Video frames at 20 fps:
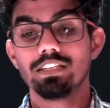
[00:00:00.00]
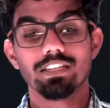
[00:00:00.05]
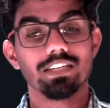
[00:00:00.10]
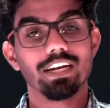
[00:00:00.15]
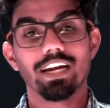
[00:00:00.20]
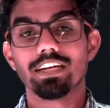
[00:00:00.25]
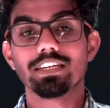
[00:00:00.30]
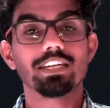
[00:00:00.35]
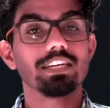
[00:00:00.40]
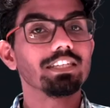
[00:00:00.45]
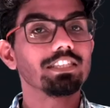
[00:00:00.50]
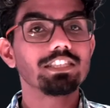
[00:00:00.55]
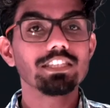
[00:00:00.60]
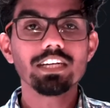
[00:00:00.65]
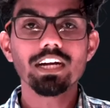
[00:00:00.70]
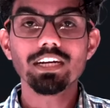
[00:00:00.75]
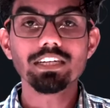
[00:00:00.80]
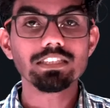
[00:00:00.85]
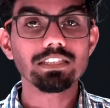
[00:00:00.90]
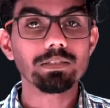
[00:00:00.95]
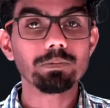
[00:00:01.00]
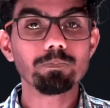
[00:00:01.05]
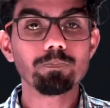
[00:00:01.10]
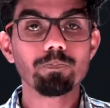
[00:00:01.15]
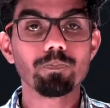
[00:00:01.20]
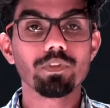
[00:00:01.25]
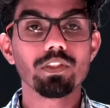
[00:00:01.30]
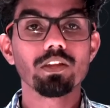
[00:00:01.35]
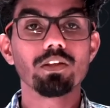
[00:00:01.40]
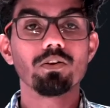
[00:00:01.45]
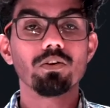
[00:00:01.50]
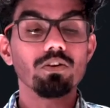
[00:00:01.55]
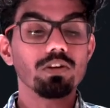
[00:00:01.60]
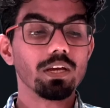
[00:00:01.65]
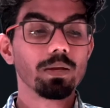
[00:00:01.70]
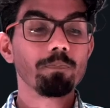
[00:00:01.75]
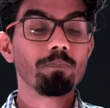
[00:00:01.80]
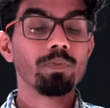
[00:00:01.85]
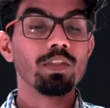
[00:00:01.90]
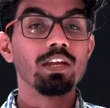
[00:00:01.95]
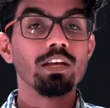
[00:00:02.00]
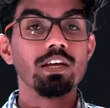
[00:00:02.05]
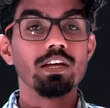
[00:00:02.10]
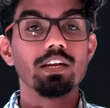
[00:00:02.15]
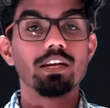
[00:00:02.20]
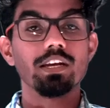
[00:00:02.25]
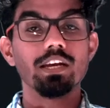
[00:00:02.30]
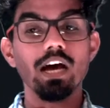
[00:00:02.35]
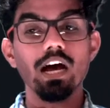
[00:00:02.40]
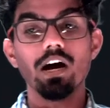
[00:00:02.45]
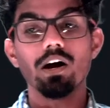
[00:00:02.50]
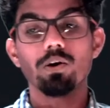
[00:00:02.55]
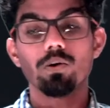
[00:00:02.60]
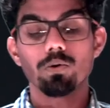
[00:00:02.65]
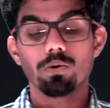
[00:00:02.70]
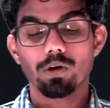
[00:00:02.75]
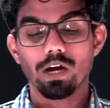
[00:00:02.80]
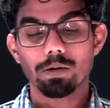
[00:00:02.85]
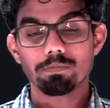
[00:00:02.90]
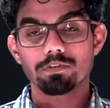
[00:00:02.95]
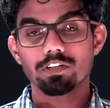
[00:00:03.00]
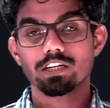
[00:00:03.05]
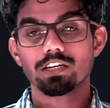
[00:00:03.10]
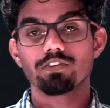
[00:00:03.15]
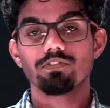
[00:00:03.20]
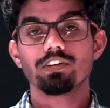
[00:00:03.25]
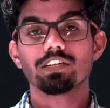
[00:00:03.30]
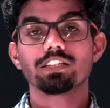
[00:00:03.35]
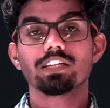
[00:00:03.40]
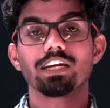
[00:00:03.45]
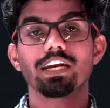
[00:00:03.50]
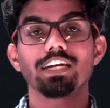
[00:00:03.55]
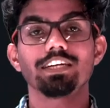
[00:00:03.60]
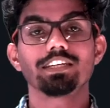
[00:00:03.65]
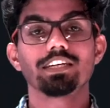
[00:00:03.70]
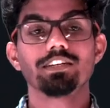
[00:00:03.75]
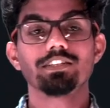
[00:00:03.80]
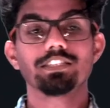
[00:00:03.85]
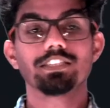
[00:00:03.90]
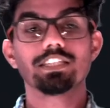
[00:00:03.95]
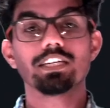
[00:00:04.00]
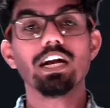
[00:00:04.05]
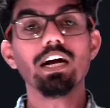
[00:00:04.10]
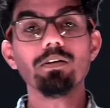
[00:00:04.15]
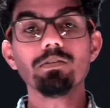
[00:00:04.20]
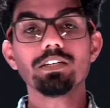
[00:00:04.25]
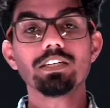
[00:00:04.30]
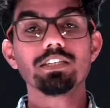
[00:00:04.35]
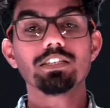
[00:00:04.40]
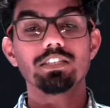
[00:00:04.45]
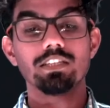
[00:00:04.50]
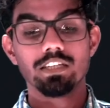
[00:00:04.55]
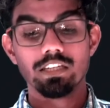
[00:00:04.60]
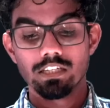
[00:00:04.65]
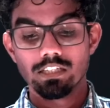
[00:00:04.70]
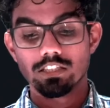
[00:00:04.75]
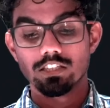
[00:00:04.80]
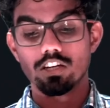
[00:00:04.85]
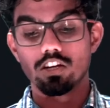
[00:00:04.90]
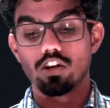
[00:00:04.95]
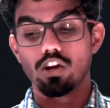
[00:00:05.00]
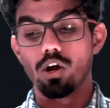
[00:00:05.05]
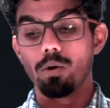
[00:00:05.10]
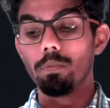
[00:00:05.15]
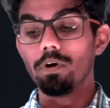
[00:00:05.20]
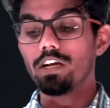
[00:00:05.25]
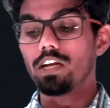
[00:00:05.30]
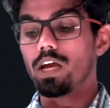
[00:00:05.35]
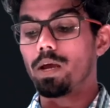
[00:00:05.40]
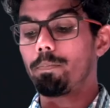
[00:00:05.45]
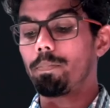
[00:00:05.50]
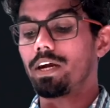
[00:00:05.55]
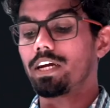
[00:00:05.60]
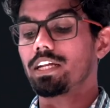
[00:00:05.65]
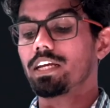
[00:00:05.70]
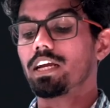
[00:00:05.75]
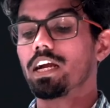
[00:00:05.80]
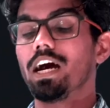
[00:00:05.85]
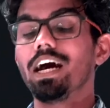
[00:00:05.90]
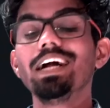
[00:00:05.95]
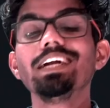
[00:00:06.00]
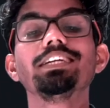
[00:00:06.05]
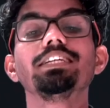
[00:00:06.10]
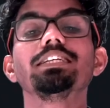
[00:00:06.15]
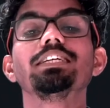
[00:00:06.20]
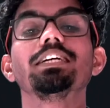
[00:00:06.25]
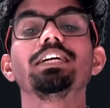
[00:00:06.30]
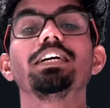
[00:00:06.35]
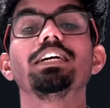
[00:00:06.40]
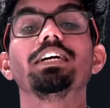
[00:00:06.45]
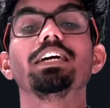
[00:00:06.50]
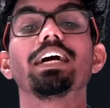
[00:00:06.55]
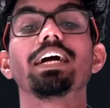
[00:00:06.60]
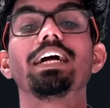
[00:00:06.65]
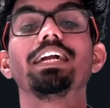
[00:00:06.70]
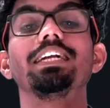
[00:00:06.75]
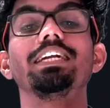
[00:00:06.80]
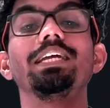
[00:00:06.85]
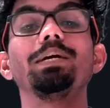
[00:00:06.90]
the right gastric artery. Okay. Now after giving the right gastric artery, the common hepatic artery again